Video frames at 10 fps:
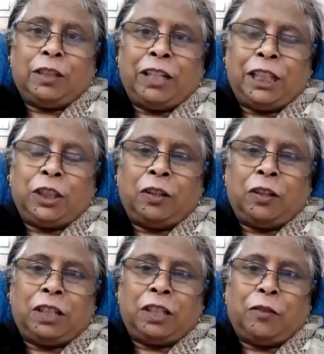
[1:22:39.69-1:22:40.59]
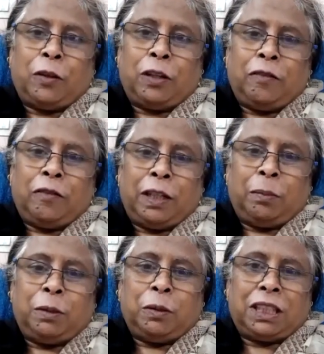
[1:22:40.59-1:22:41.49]
And this was a very short notice for
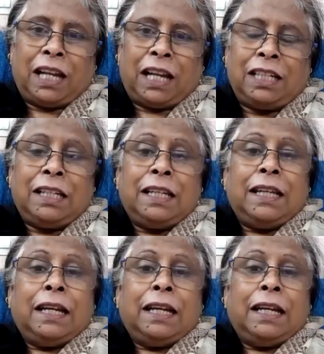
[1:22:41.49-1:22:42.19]
all of them to start.